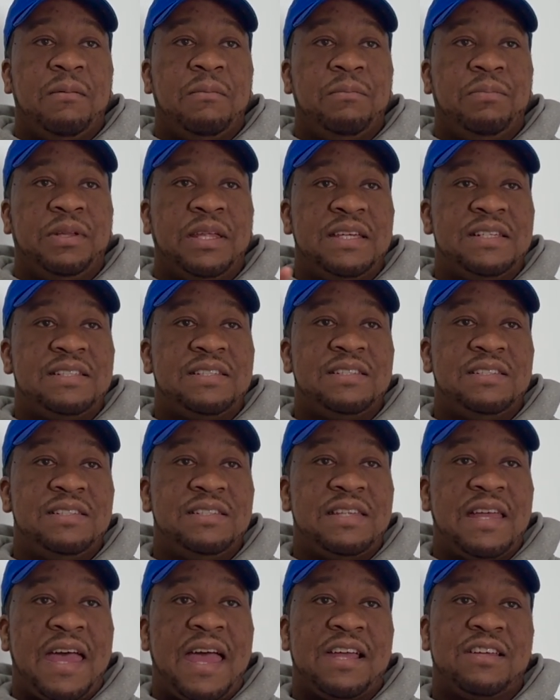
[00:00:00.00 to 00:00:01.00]
places
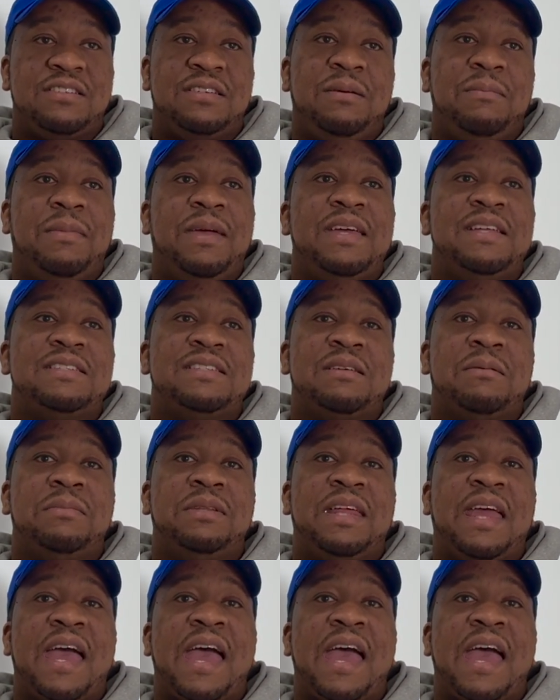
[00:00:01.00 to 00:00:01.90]
actually made some of the